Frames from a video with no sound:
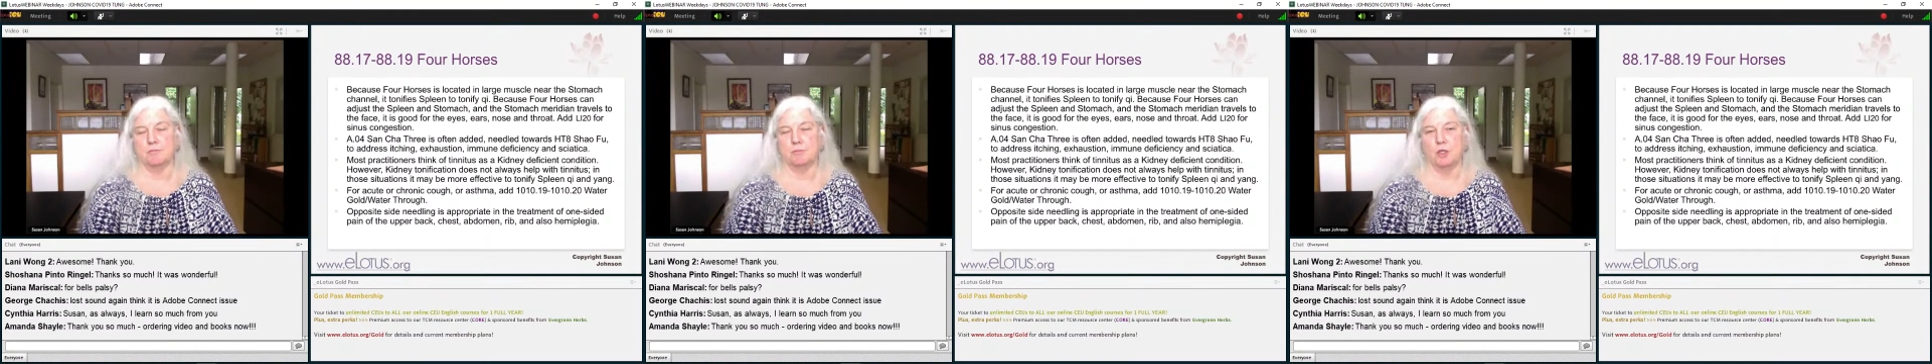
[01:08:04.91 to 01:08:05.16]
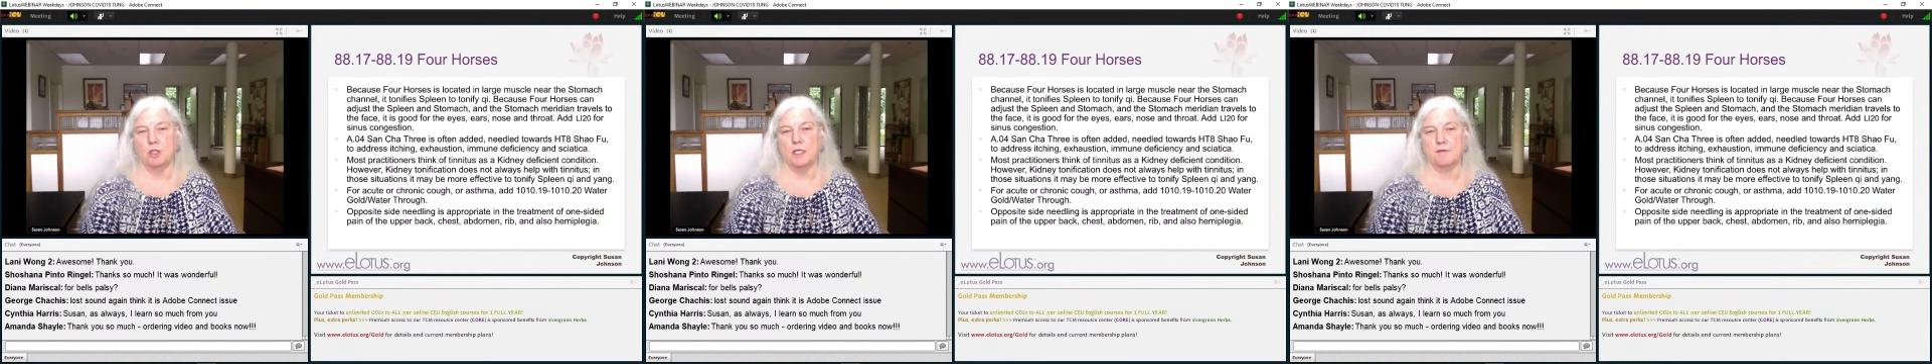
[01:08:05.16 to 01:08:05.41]

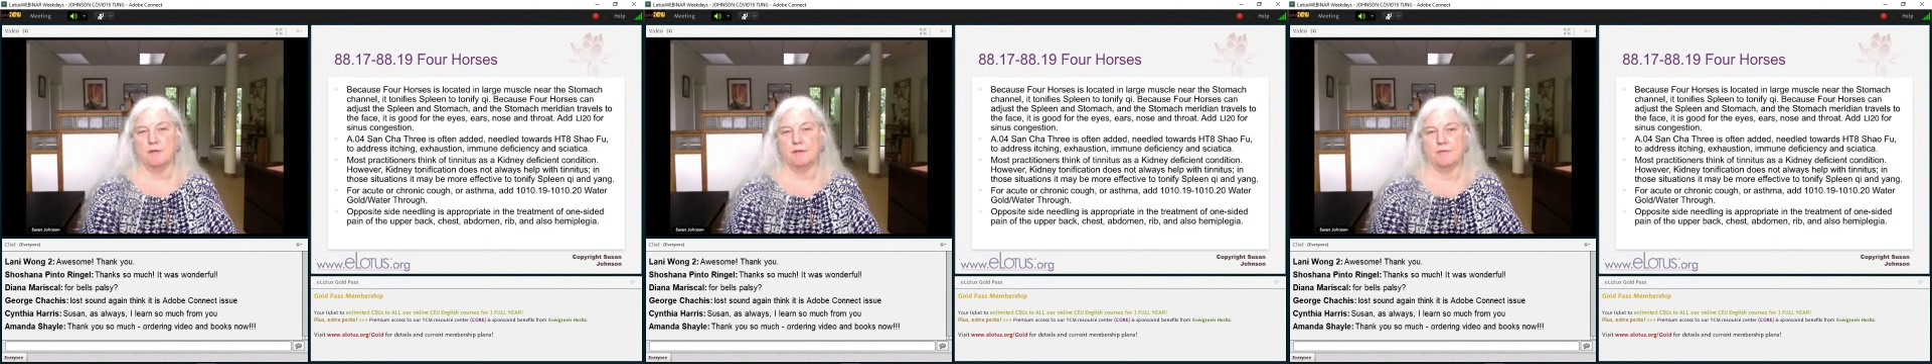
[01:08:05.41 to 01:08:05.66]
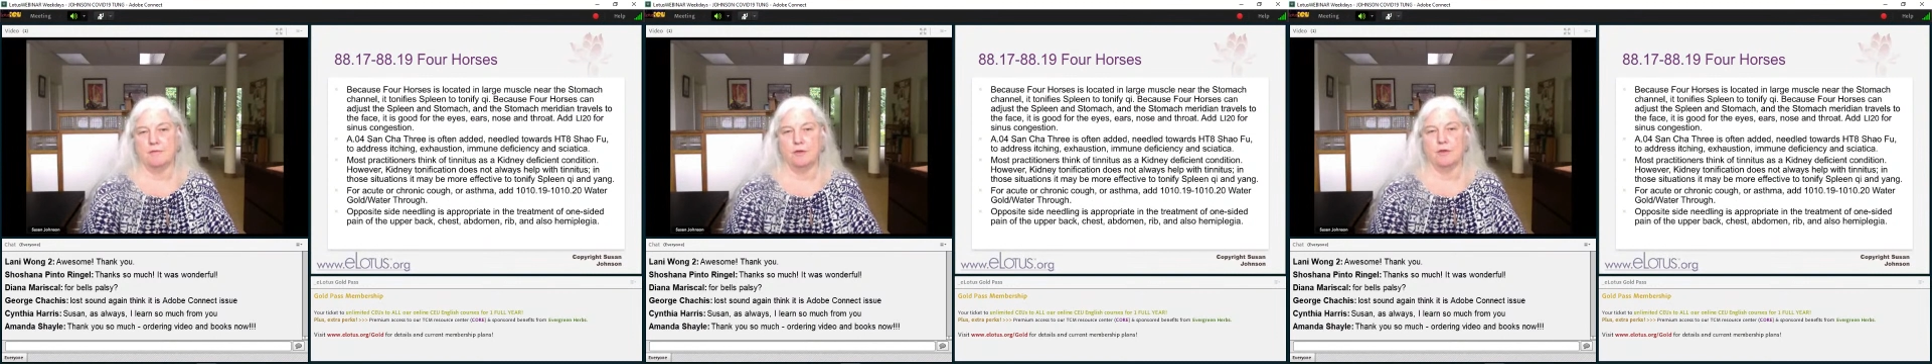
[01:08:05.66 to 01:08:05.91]
bullet
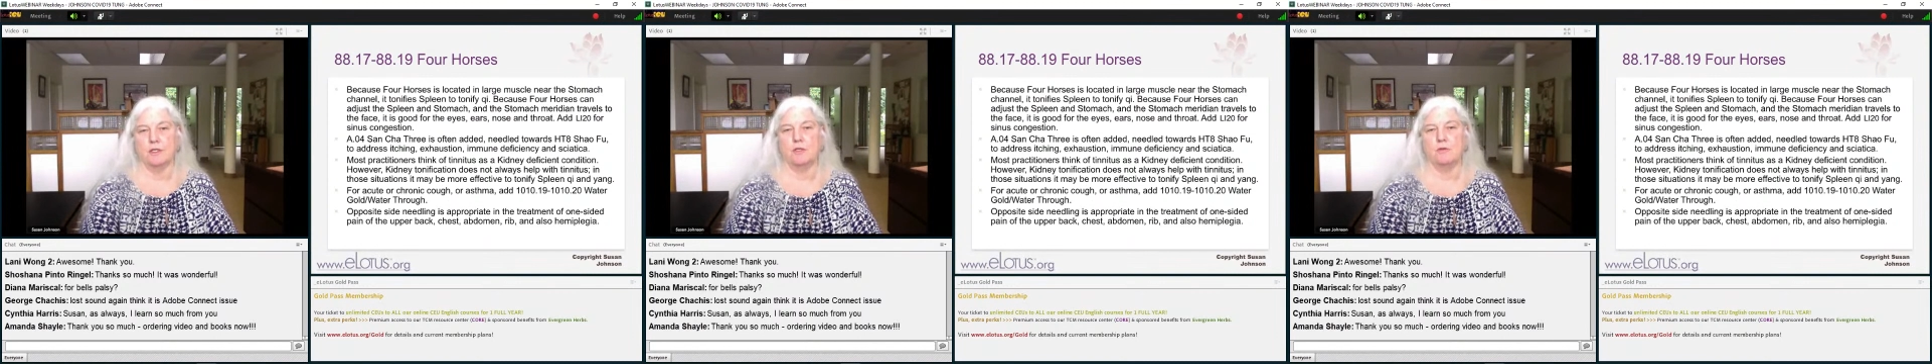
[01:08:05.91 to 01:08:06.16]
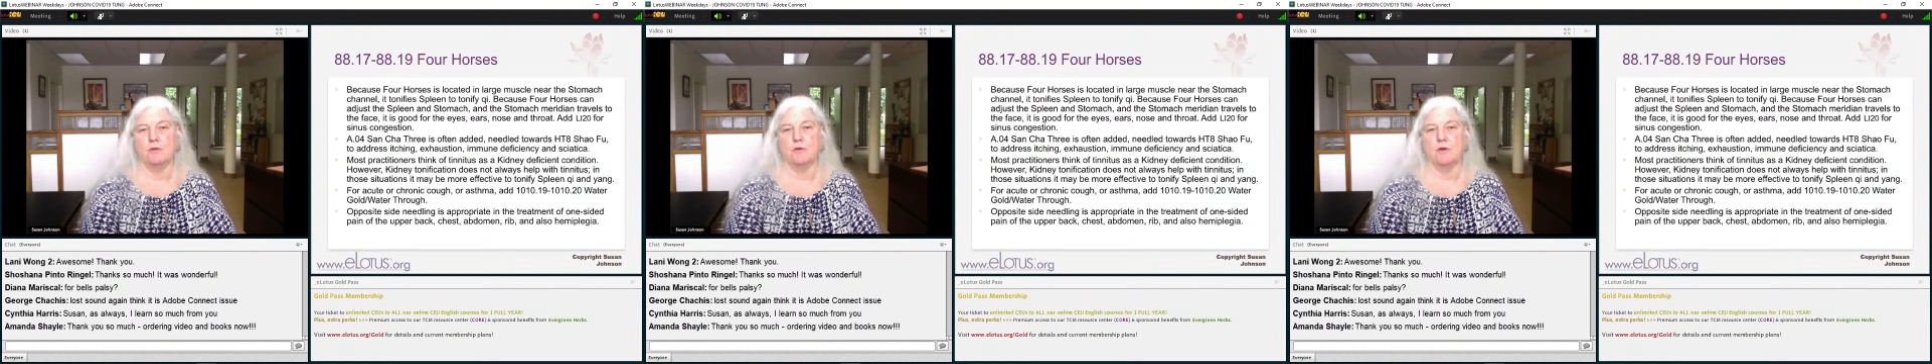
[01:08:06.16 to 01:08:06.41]
for
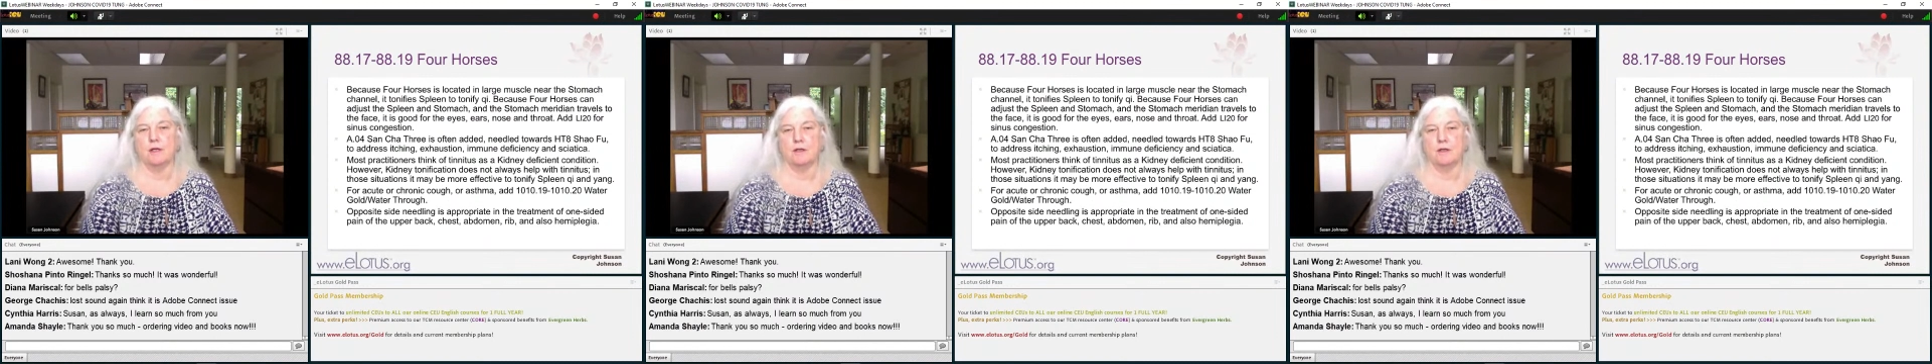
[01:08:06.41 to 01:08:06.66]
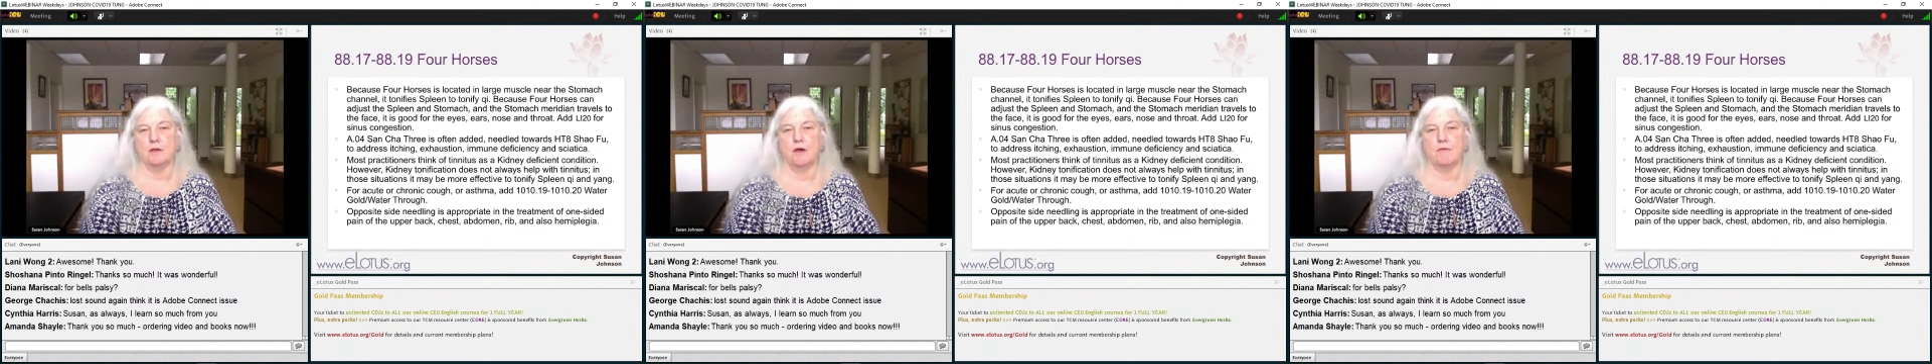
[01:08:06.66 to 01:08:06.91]
acute or
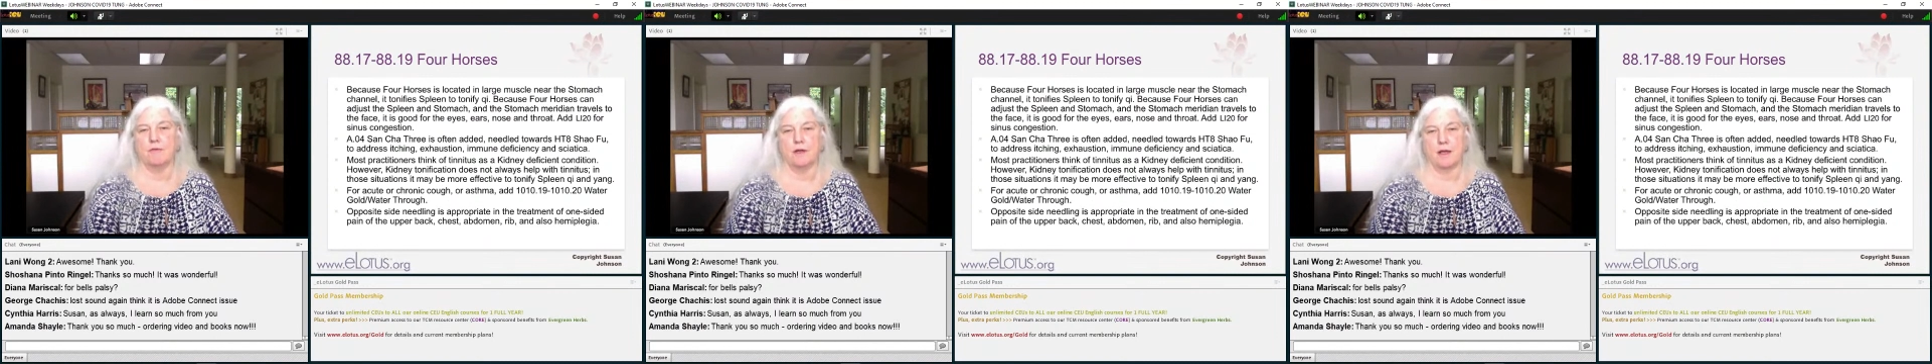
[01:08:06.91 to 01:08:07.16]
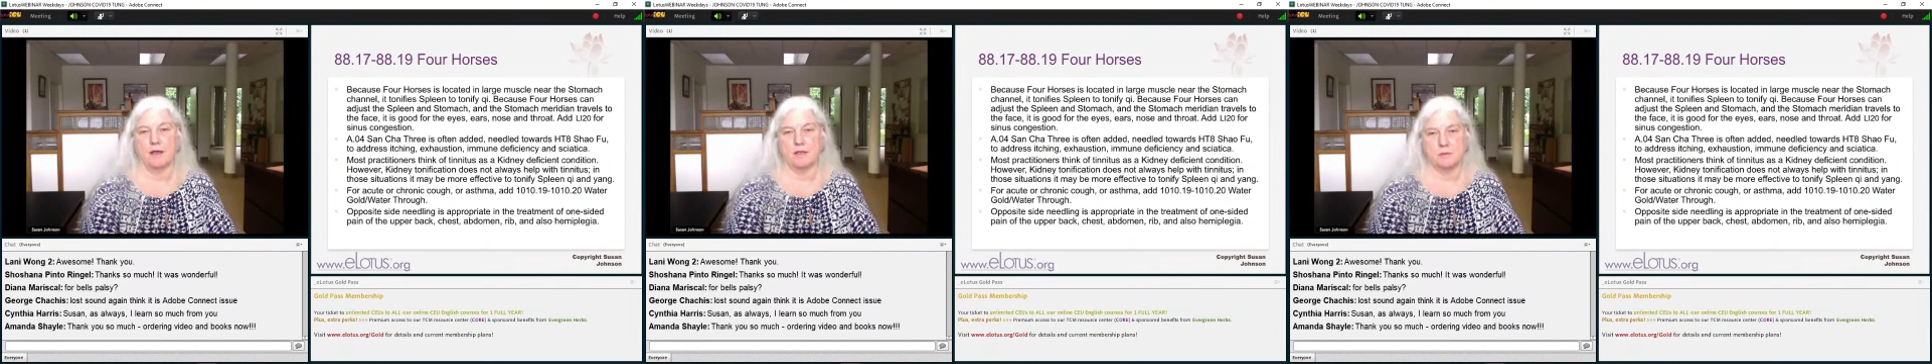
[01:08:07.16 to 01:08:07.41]
chronic cough
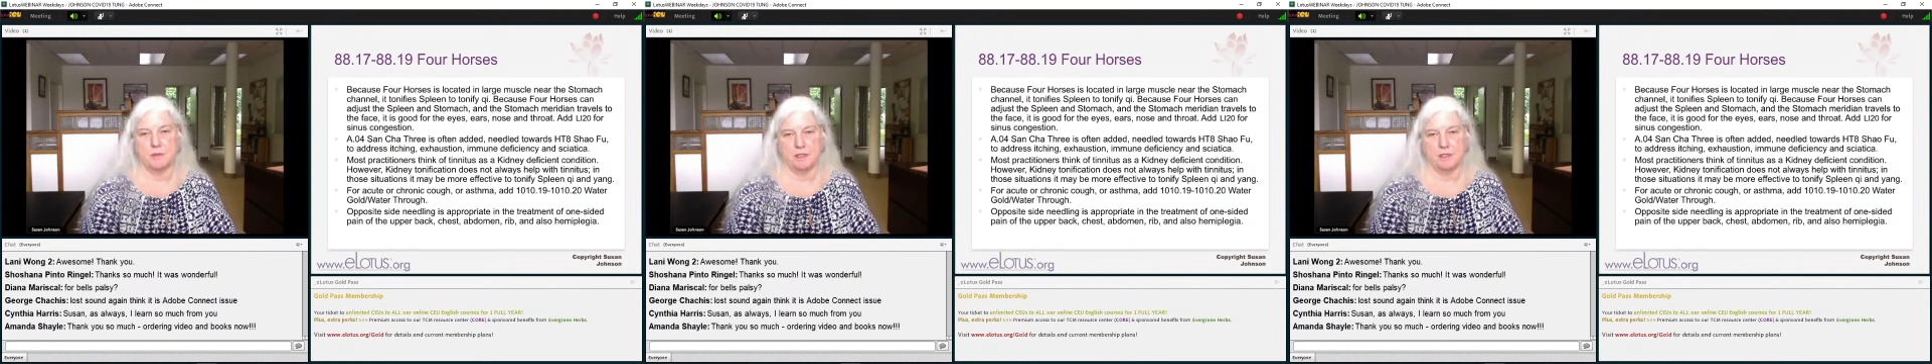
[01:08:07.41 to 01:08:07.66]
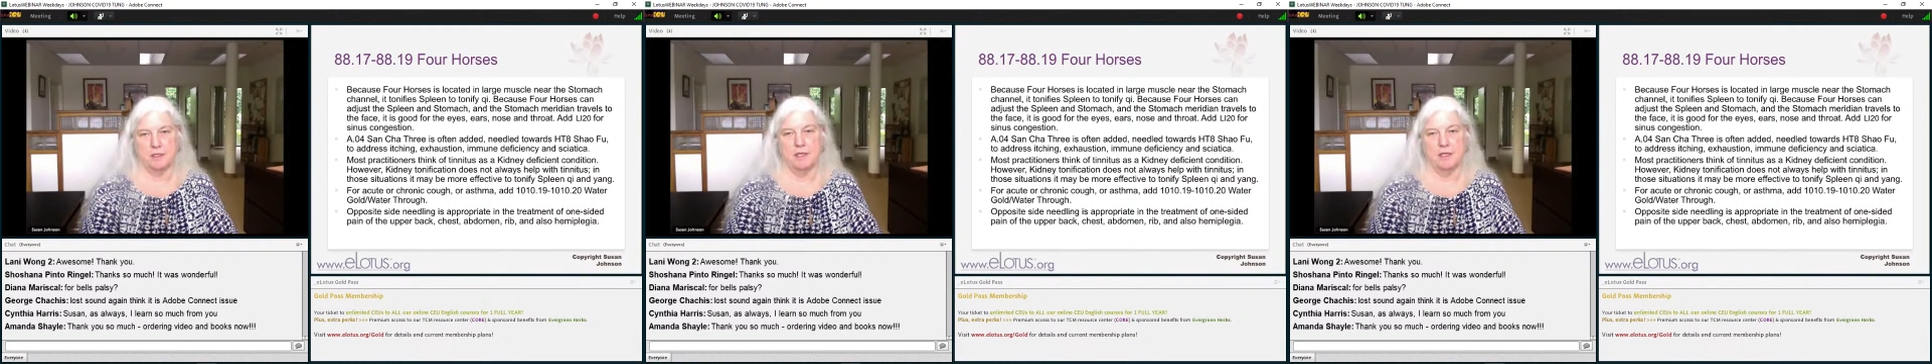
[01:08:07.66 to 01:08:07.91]
or
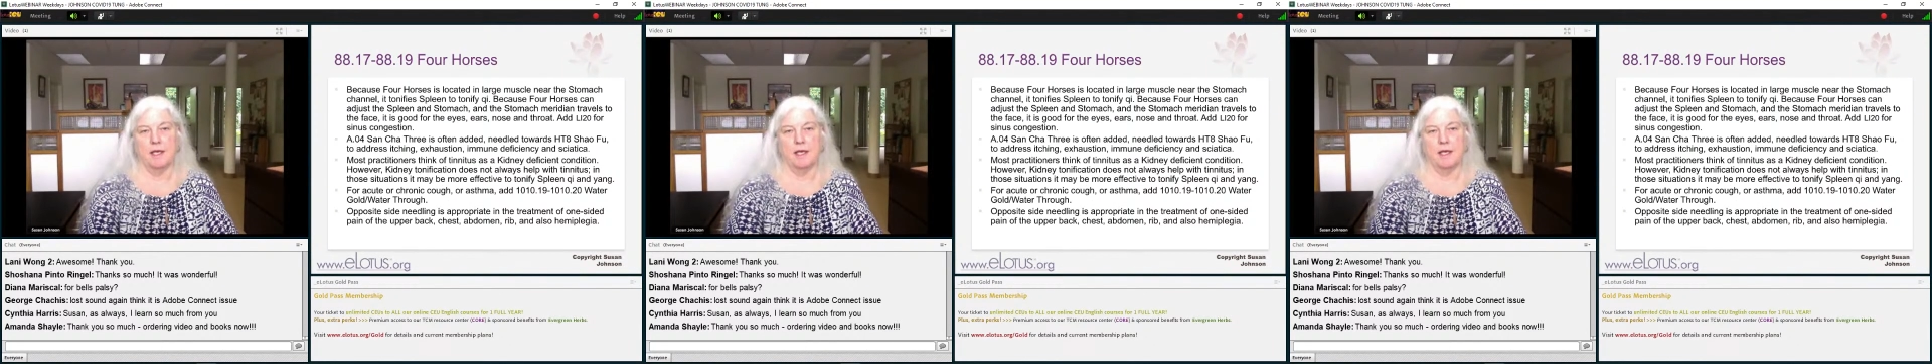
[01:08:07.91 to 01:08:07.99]
asthma.